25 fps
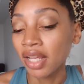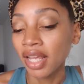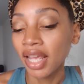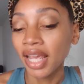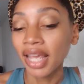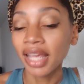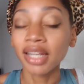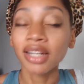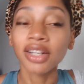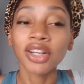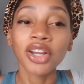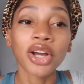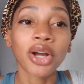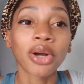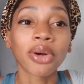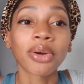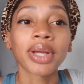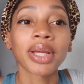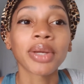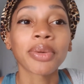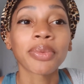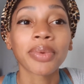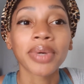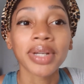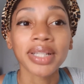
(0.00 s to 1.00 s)
And no,
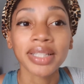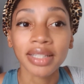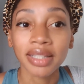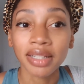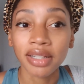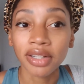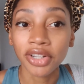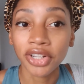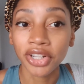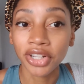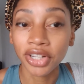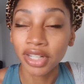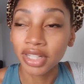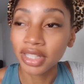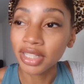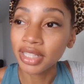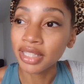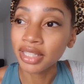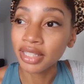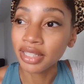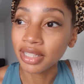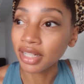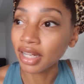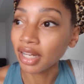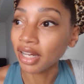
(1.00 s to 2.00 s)
it wasn't good
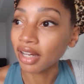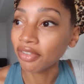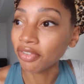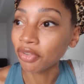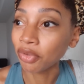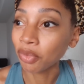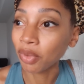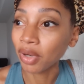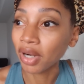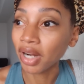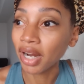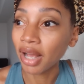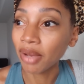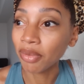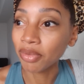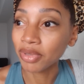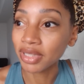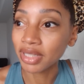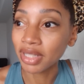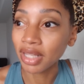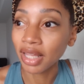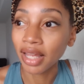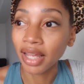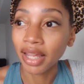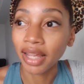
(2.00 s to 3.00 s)
stuff where I
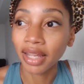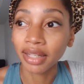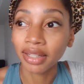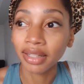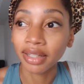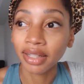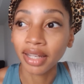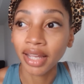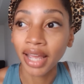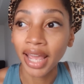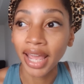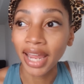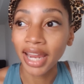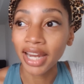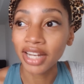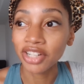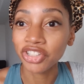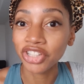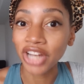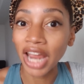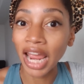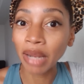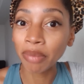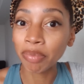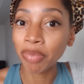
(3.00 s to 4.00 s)
was like, hey,
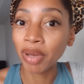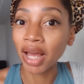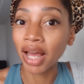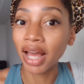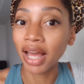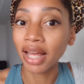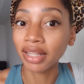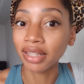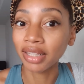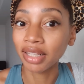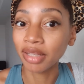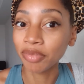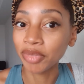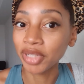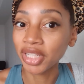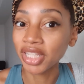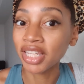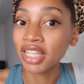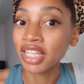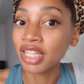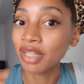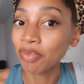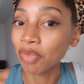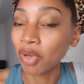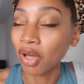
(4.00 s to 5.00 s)
jackpot, let me
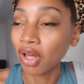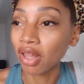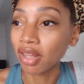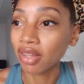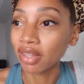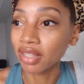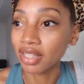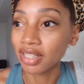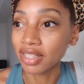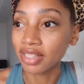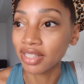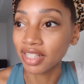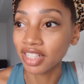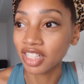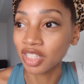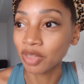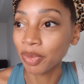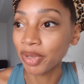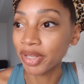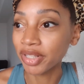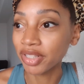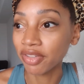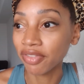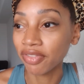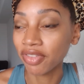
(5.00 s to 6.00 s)
keep all these
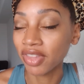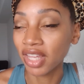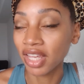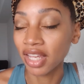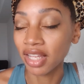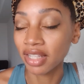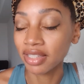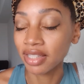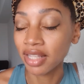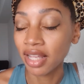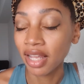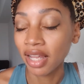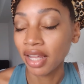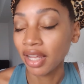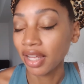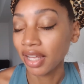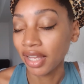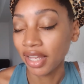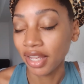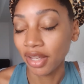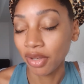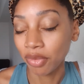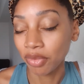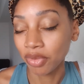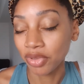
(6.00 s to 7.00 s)
expensive things.
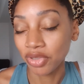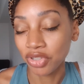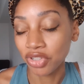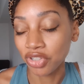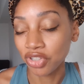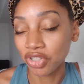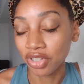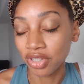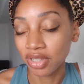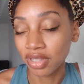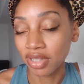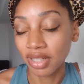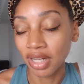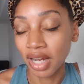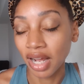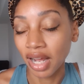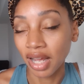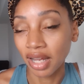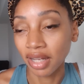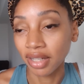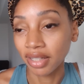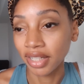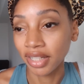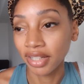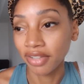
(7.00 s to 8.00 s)
It was just
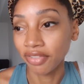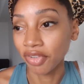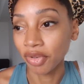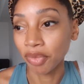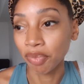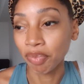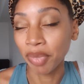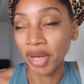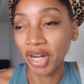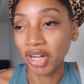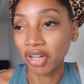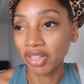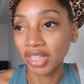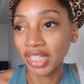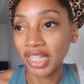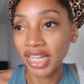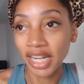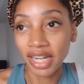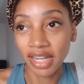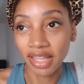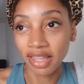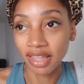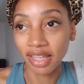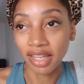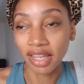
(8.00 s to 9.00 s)
not even barely
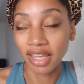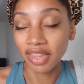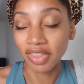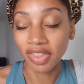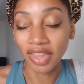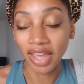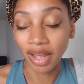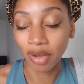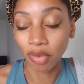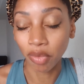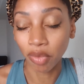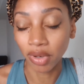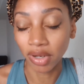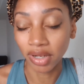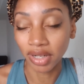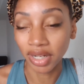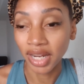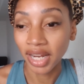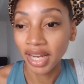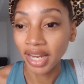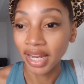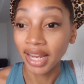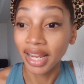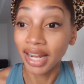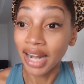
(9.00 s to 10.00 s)
anything in that one.
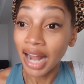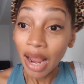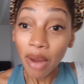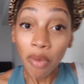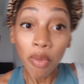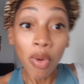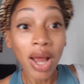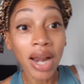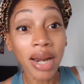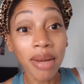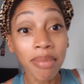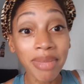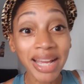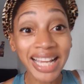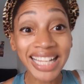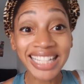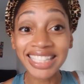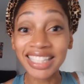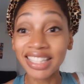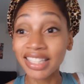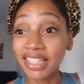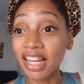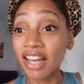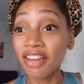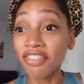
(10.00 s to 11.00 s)
And I wanted my
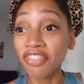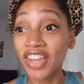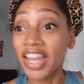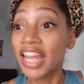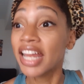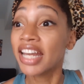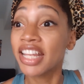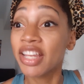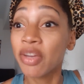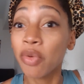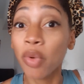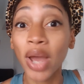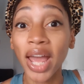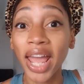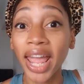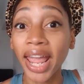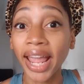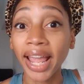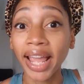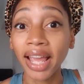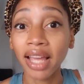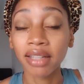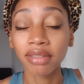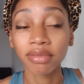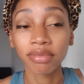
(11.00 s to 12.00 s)
stuff
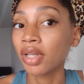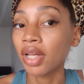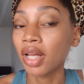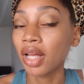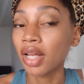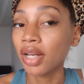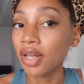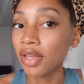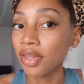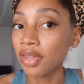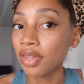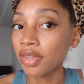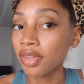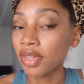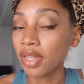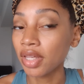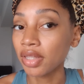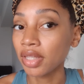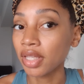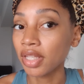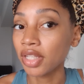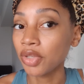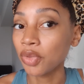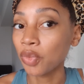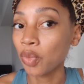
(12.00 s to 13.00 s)
anyway. Another thing
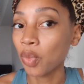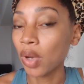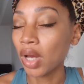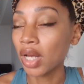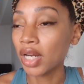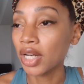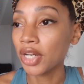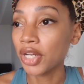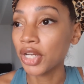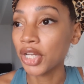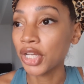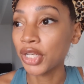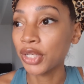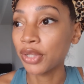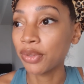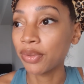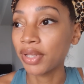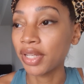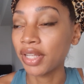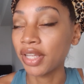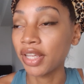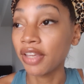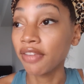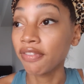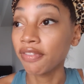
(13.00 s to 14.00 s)
that you want to
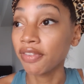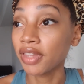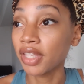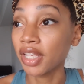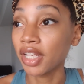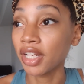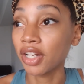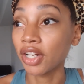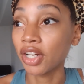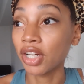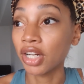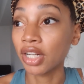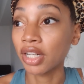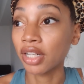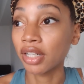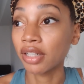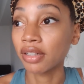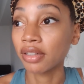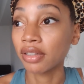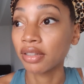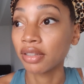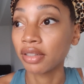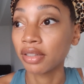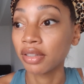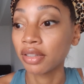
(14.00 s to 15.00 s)
know if they
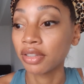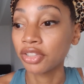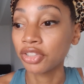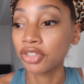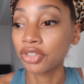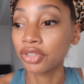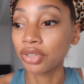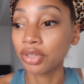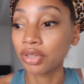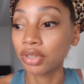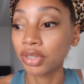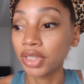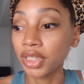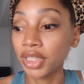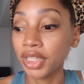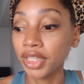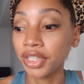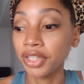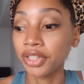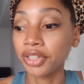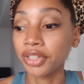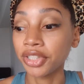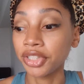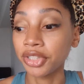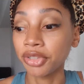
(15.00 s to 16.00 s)
are
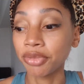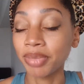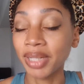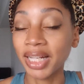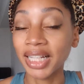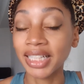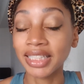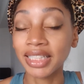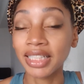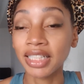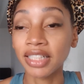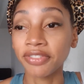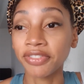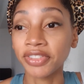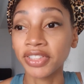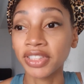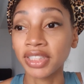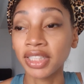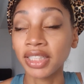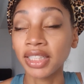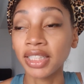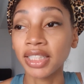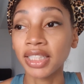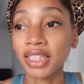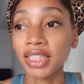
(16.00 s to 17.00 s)
storing your UBOX in a
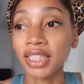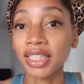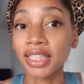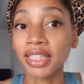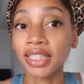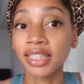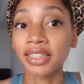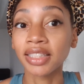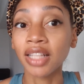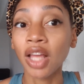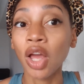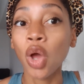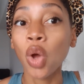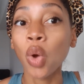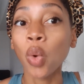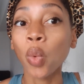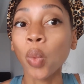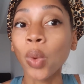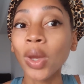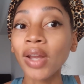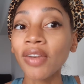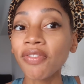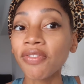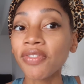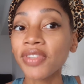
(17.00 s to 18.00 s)
facility is,
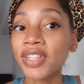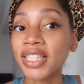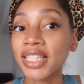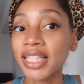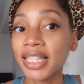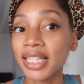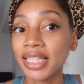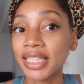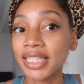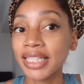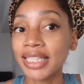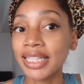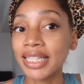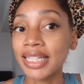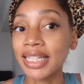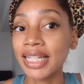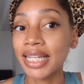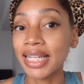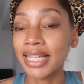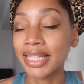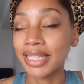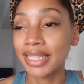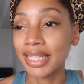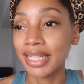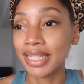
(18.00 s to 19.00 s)
what facility
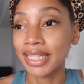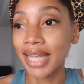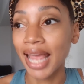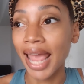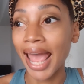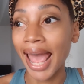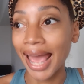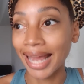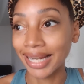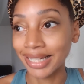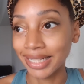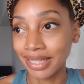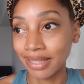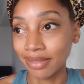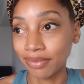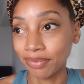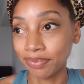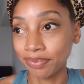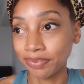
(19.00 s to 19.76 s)
is it at?